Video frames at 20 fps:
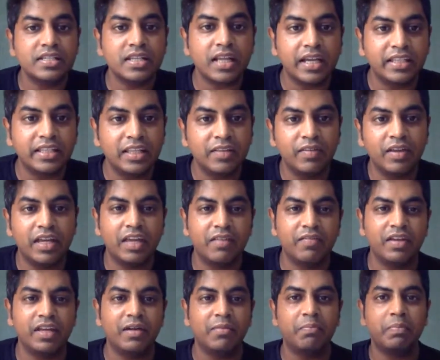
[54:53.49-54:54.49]
I think we are
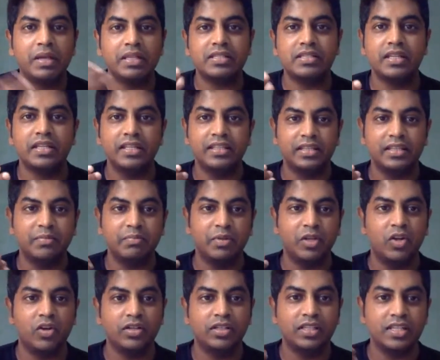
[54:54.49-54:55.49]
giving our best. Anything
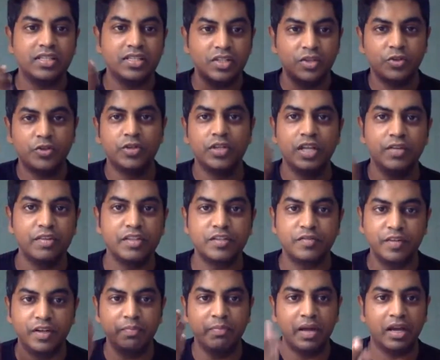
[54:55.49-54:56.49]
beyond this, you should give us
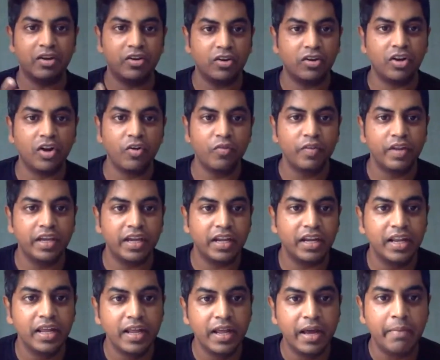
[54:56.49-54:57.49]
feedback on how we can
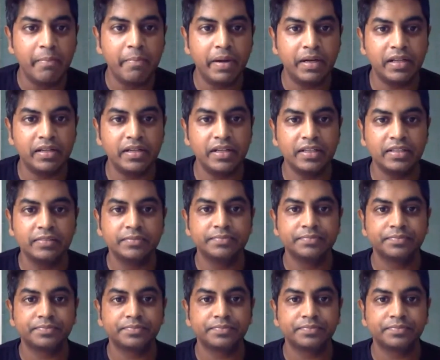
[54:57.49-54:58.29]
better it.